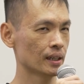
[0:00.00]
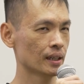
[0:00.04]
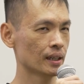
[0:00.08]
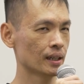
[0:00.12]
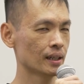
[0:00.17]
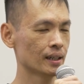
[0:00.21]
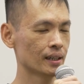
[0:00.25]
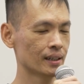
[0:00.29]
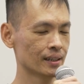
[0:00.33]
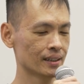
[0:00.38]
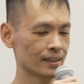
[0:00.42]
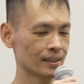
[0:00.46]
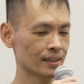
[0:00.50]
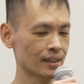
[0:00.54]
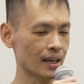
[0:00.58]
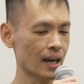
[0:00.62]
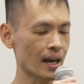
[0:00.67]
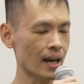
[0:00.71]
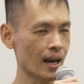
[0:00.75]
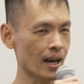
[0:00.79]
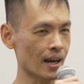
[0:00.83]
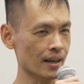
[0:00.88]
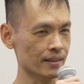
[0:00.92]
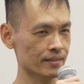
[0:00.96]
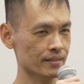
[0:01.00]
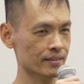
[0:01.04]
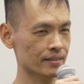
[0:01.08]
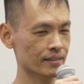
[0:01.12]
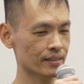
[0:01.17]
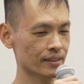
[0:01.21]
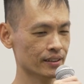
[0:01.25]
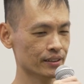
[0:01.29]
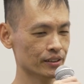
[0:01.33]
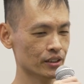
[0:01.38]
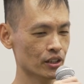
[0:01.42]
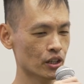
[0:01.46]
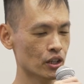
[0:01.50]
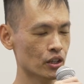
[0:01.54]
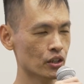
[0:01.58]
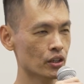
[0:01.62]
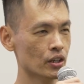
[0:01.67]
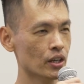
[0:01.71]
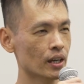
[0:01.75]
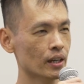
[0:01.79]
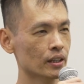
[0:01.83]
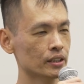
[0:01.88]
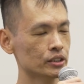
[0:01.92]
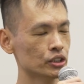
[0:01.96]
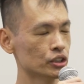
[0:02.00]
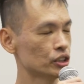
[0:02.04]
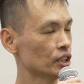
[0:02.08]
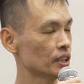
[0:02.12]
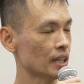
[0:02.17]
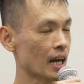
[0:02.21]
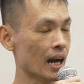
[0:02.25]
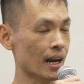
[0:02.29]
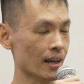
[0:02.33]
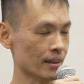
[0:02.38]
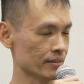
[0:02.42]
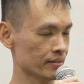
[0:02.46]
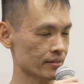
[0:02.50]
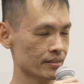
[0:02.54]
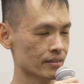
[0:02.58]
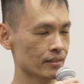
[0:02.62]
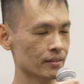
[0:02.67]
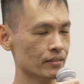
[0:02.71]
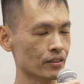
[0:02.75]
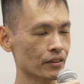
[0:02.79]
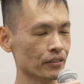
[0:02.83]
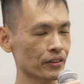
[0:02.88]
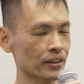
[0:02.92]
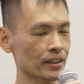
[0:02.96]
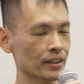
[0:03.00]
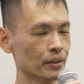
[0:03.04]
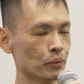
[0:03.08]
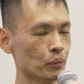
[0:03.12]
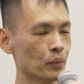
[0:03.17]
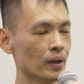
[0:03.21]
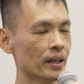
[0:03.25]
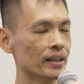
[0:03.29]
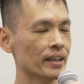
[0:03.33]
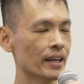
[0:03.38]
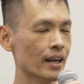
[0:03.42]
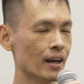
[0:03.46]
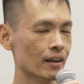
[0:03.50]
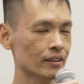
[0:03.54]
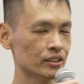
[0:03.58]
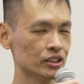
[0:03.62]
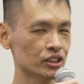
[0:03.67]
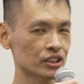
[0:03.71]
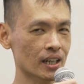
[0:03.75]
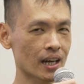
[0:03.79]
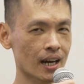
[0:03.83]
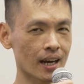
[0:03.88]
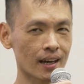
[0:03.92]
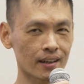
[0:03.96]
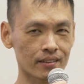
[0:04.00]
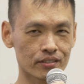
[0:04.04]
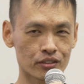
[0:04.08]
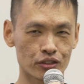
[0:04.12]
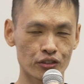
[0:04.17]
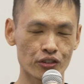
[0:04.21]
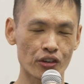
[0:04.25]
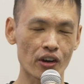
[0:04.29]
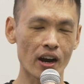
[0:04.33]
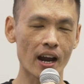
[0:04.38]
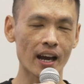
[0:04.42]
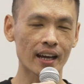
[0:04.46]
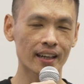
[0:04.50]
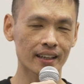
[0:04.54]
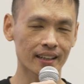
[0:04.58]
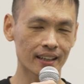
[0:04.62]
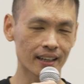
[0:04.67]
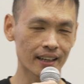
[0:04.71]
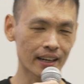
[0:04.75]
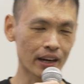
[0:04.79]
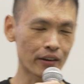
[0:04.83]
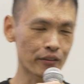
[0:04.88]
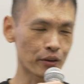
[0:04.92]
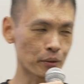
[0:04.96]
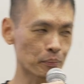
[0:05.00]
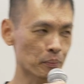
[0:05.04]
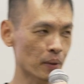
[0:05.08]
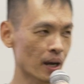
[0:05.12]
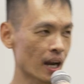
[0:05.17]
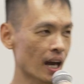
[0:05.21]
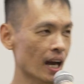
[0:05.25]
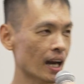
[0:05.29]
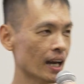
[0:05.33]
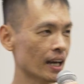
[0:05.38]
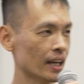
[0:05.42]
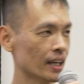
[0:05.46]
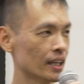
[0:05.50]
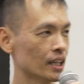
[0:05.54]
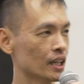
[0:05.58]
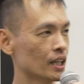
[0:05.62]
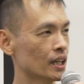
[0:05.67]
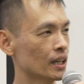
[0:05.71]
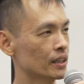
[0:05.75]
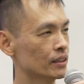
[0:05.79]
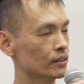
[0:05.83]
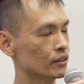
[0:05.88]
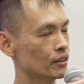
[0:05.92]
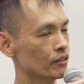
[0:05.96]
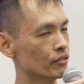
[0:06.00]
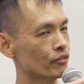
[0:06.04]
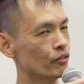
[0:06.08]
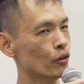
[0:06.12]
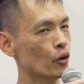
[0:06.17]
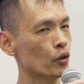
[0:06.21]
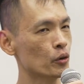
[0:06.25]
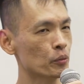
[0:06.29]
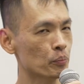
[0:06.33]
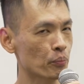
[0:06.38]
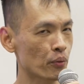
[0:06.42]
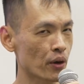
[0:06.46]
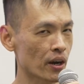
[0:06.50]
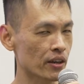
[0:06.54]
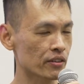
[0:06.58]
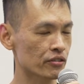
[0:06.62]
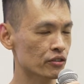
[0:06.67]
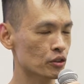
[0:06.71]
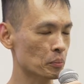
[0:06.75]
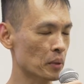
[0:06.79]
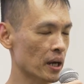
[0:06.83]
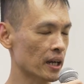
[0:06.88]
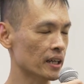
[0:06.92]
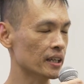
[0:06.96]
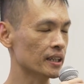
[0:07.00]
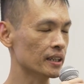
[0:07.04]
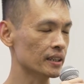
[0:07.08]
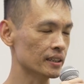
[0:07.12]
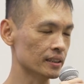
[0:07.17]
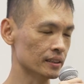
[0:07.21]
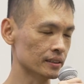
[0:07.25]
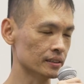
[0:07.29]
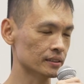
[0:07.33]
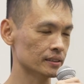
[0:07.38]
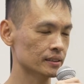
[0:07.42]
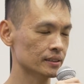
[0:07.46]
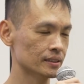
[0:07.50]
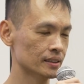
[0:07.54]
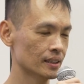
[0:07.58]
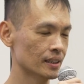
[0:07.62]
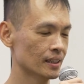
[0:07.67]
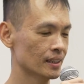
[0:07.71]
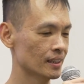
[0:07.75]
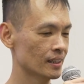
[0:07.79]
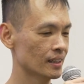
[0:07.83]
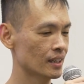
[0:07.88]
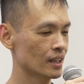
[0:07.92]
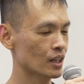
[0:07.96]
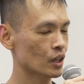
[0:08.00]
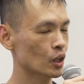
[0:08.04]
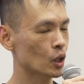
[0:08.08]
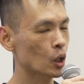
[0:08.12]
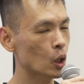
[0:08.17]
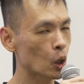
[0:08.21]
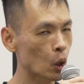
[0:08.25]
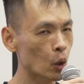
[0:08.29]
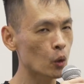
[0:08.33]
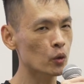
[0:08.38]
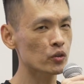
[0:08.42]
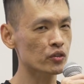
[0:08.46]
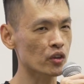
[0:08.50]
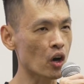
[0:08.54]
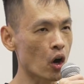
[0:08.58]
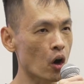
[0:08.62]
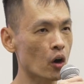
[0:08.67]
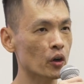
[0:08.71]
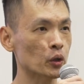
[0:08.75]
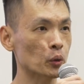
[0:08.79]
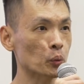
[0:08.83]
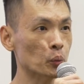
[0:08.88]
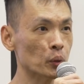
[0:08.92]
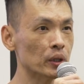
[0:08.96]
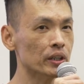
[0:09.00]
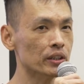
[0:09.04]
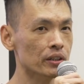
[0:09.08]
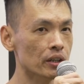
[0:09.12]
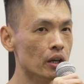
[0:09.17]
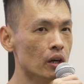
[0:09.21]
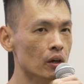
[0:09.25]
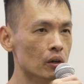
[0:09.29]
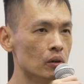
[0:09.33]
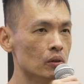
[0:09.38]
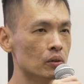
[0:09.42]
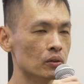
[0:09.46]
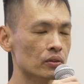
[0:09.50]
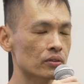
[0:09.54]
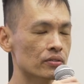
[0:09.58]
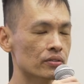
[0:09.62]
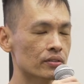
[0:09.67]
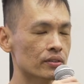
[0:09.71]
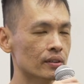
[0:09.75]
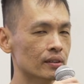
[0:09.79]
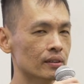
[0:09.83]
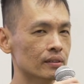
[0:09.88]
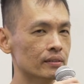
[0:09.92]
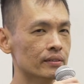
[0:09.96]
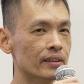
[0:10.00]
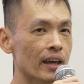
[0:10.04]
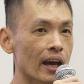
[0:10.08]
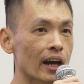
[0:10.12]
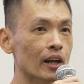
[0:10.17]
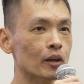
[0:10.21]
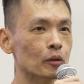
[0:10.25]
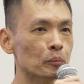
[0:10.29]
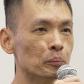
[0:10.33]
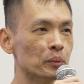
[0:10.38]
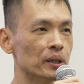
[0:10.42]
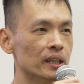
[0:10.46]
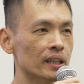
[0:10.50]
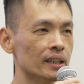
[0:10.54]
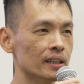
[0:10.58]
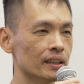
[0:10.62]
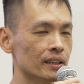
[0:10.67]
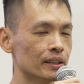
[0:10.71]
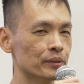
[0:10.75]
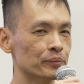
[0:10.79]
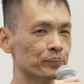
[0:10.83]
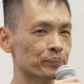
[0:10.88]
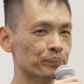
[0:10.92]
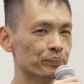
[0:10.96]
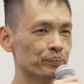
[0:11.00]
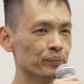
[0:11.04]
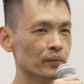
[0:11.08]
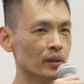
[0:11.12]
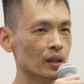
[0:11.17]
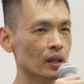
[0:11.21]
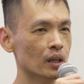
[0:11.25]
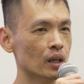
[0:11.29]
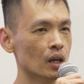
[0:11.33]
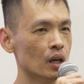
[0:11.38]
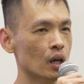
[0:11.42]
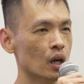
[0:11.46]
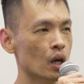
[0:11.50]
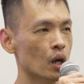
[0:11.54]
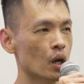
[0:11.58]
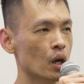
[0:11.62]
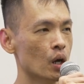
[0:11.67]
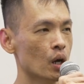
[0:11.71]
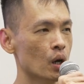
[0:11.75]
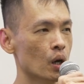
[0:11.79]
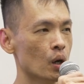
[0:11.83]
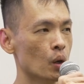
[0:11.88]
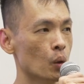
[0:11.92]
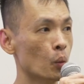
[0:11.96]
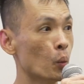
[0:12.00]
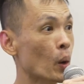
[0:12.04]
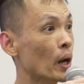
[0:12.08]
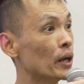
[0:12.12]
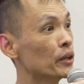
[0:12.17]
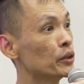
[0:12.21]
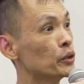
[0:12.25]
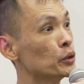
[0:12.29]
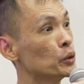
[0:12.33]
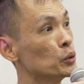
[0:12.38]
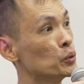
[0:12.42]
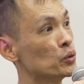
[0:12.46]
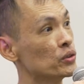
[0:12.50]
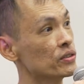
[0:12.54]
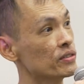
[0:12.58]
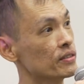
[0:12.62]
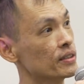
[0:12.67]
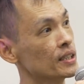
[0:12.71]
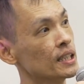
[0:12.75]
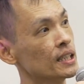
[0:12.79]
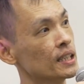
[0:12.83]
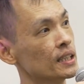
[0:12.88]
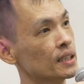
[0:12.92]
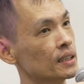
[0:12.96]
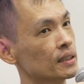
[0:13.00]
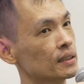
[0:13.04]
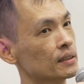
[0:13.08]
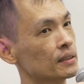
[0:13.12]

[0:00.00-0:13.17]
I ask. She asks, sorry. What now? She asks. Try again, I reply. The phone pressed to my ear. Close all the windows. Tell me, what do you see?